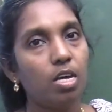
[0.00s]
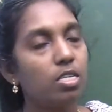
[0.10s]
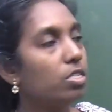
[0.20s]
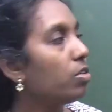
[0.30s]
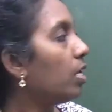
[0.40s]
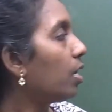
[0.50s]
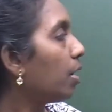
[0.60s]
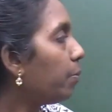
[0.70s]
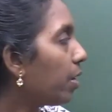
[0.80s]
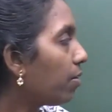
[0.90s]
So, the
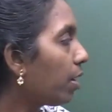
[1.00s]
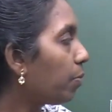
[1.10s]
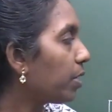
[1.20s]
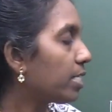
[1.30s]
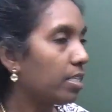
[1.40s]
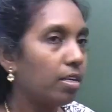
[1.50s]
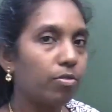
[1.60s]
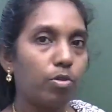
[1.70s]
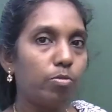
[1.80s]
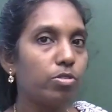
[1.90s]
number of haploid set of
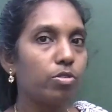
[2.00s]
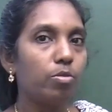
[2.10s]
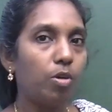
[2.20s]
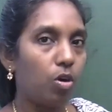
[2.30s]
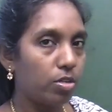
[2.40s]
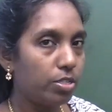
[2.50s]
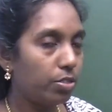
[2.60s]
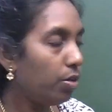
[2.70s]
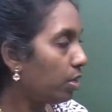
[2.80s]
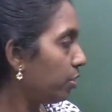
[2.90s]
chromosome
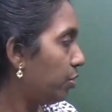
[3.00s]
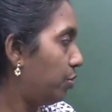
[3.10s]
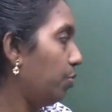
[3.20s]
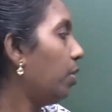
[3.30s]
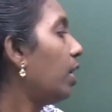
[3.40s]
also 2.